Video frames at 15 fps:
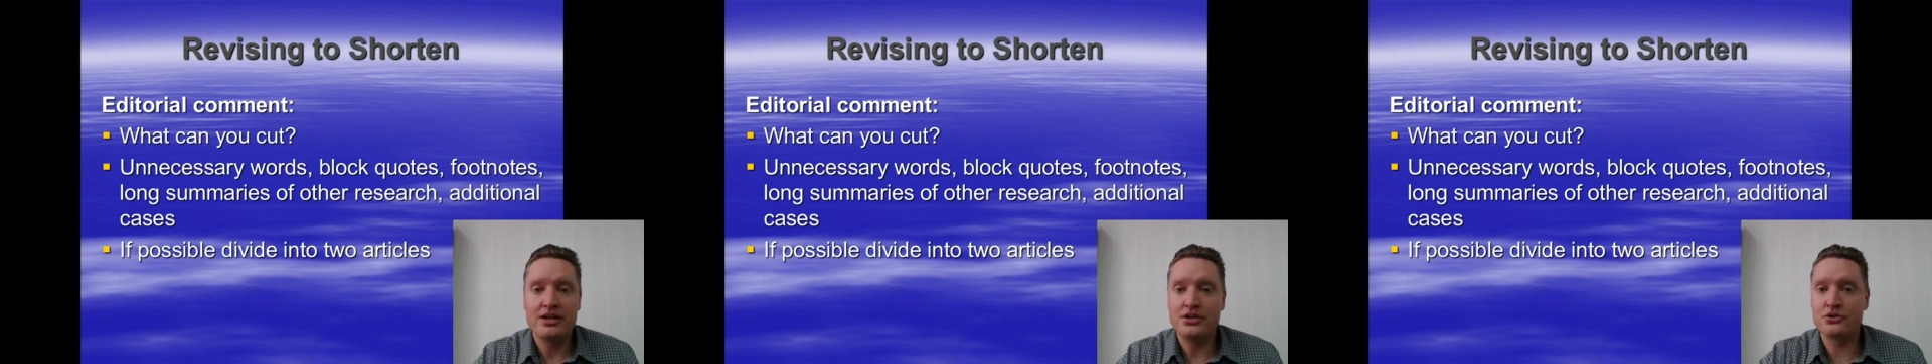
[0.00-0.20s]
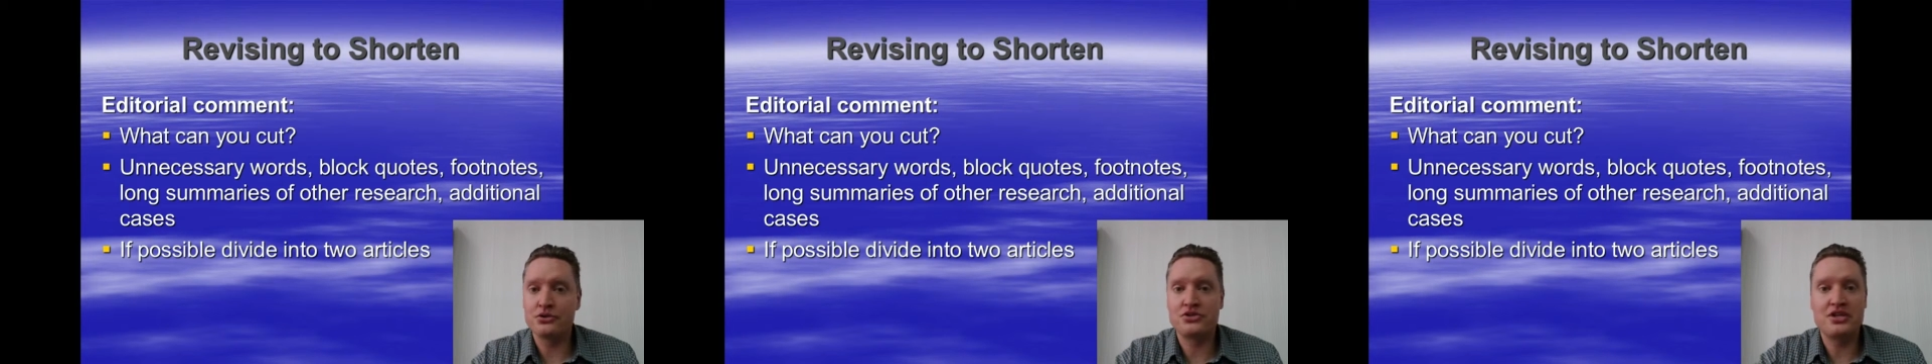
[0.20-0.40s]

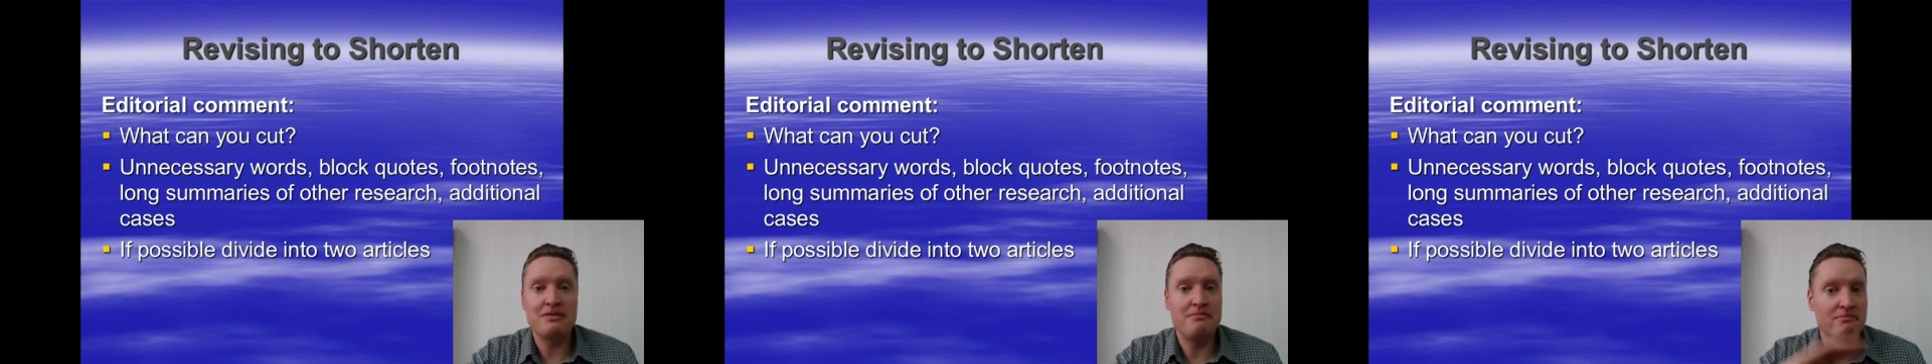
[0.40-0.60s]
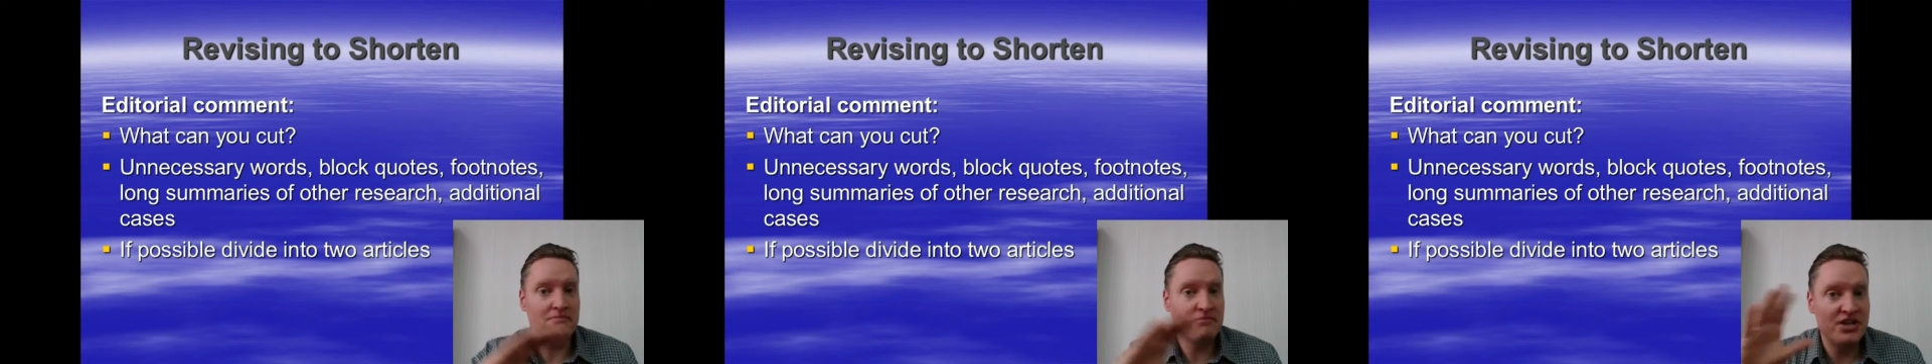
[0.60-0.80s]
You'll
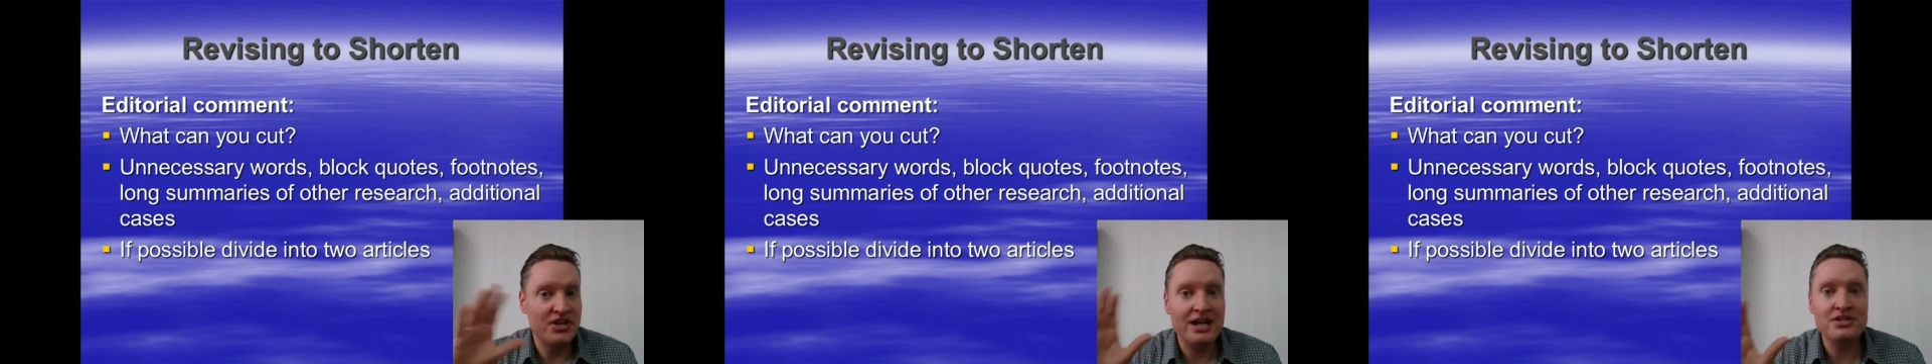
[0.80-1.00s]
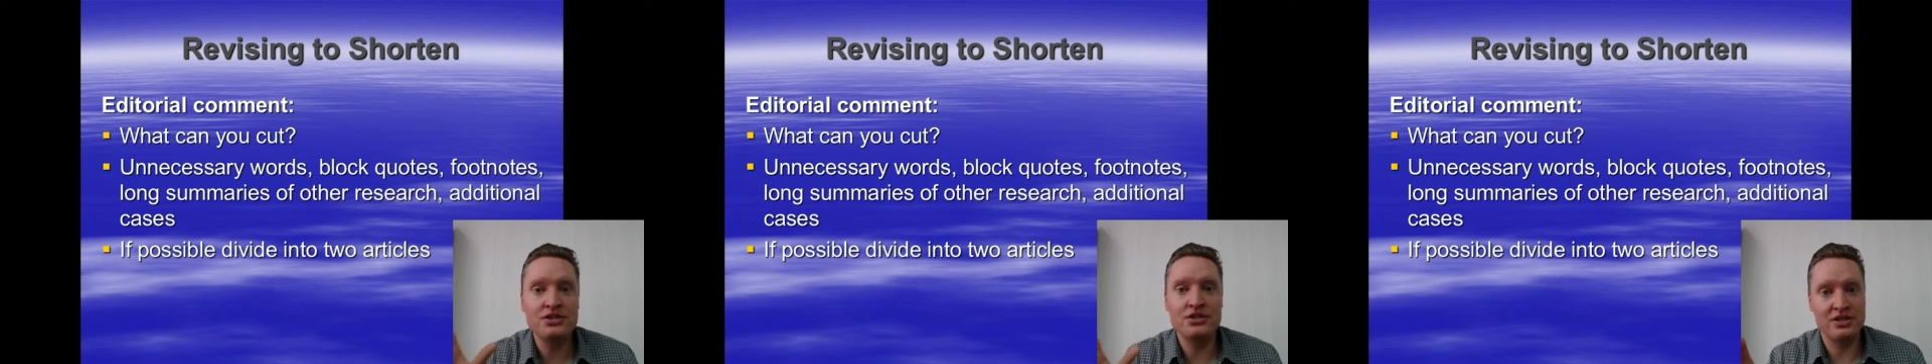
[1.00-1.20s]
see
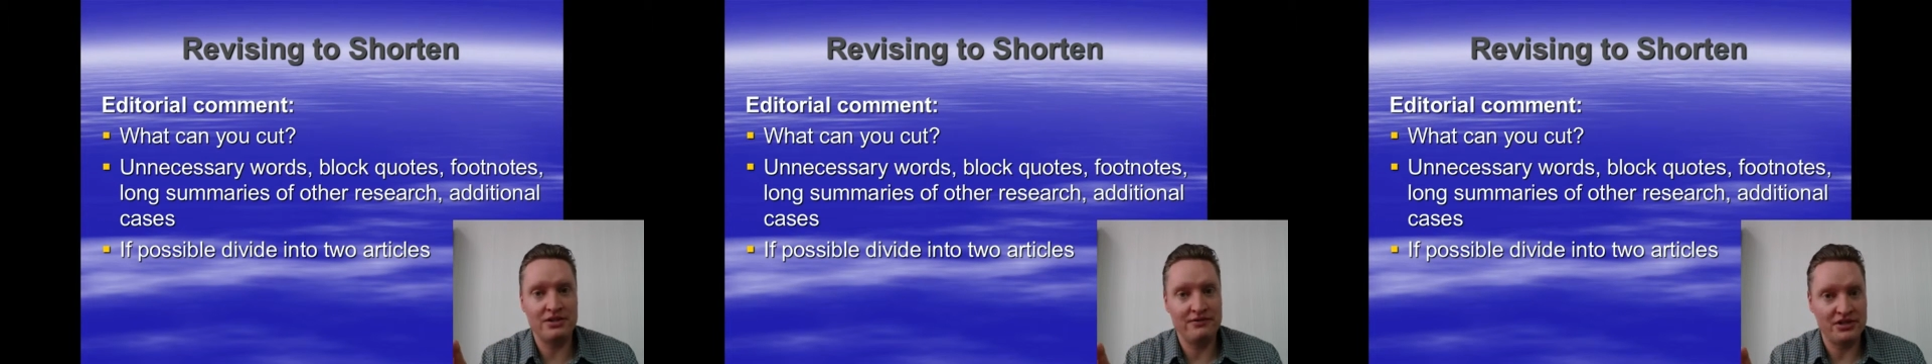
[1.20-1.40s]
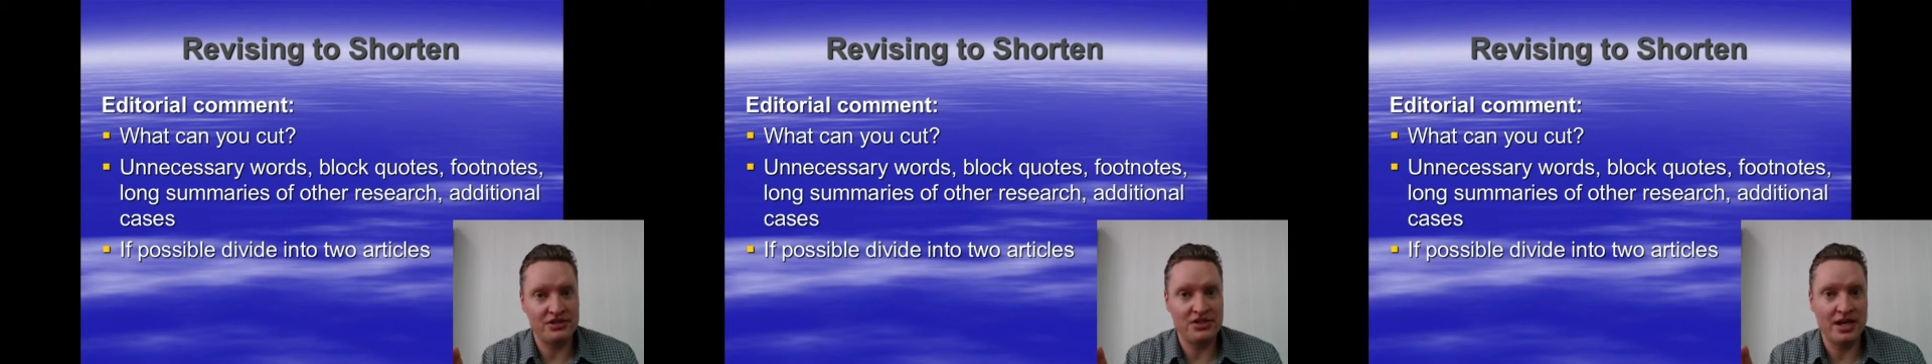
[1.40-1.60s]
dozens
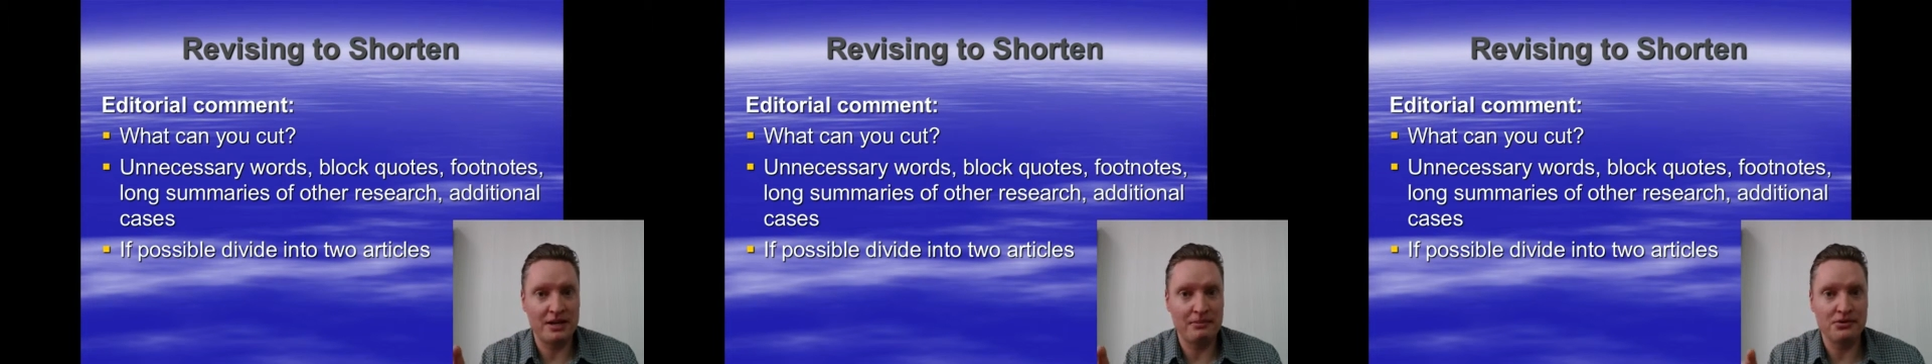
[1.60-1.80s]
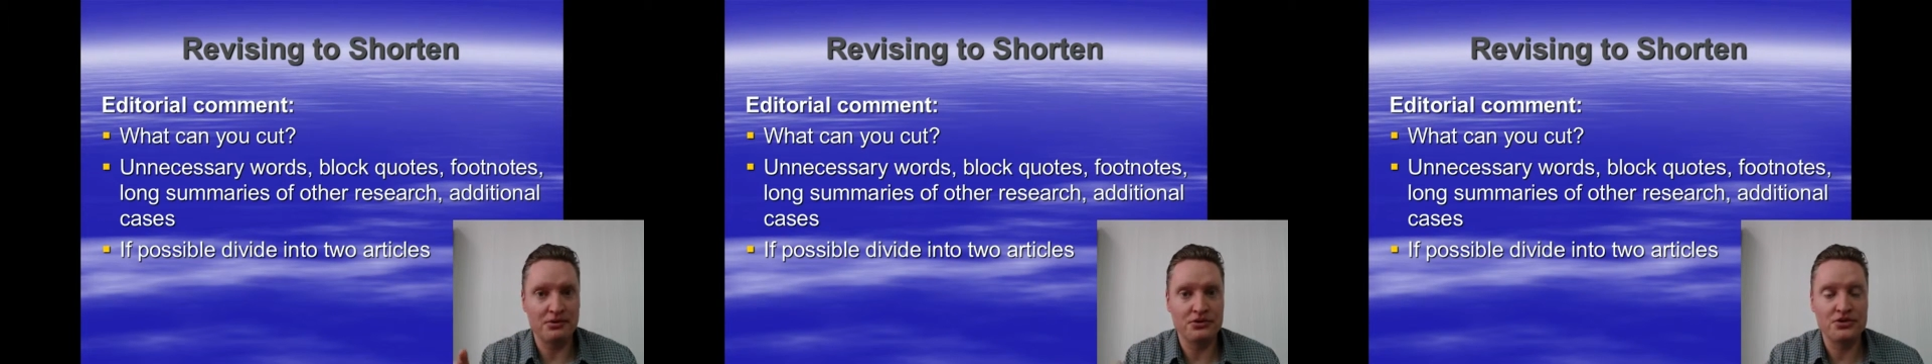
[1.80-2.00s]
of
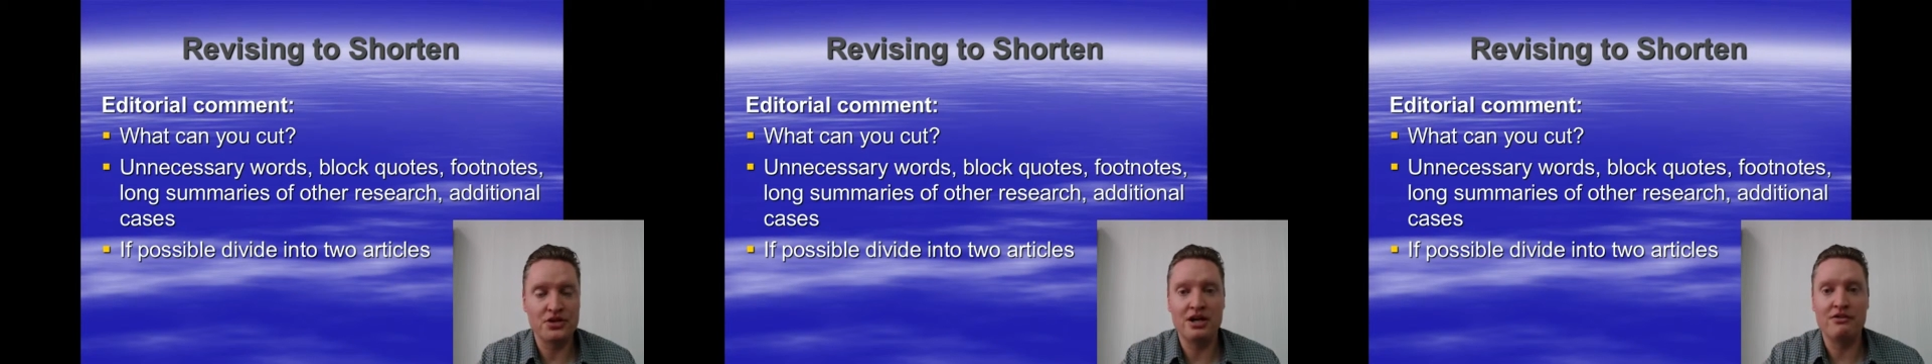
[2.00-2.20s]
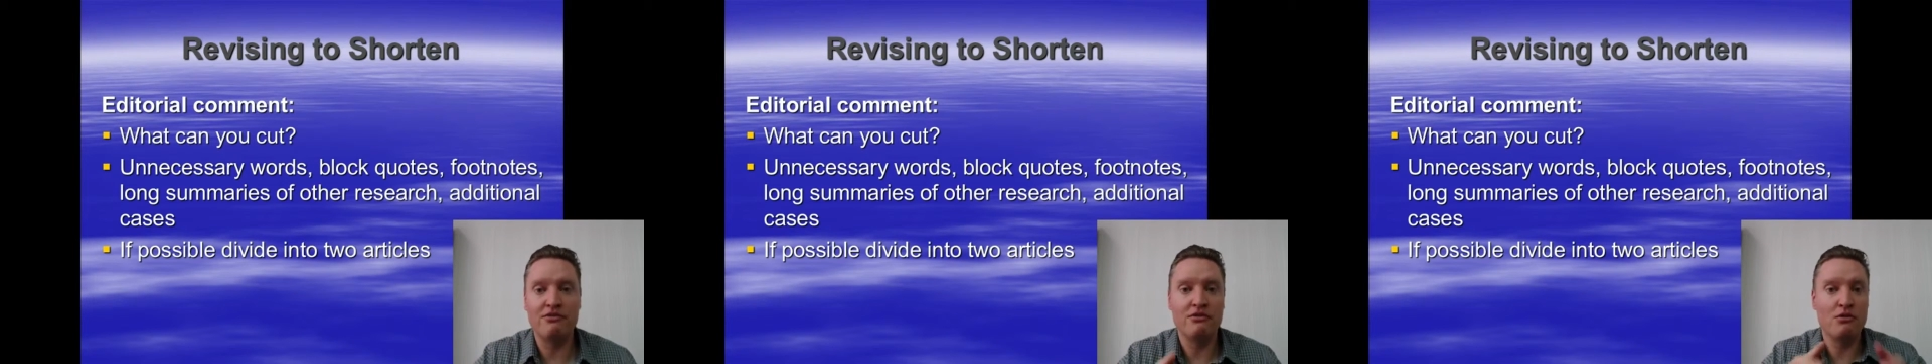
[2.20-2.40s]
examples
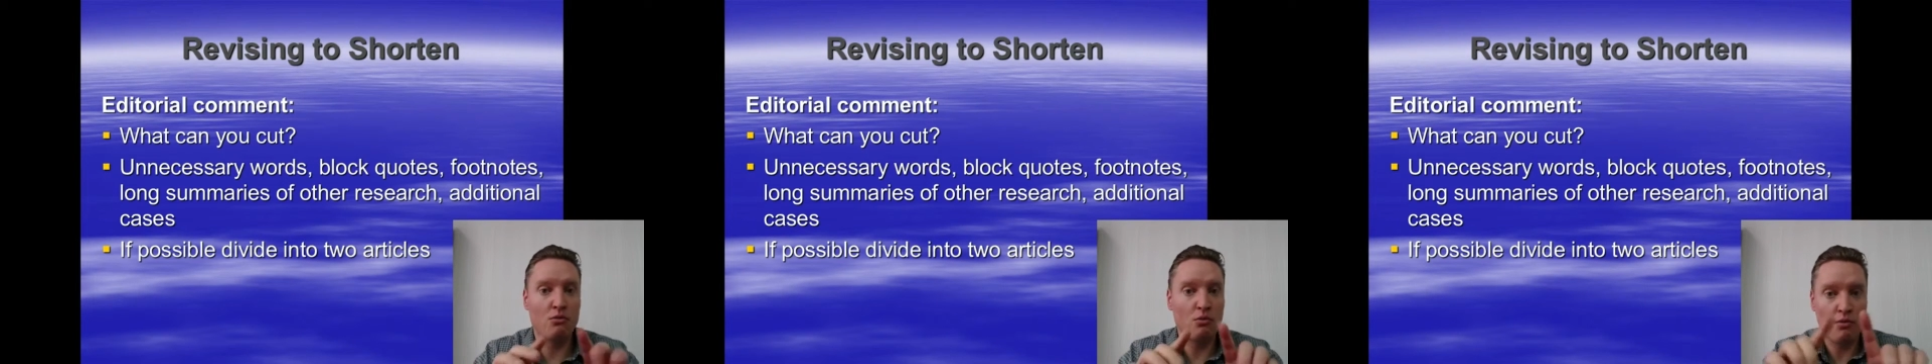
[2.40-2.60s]
of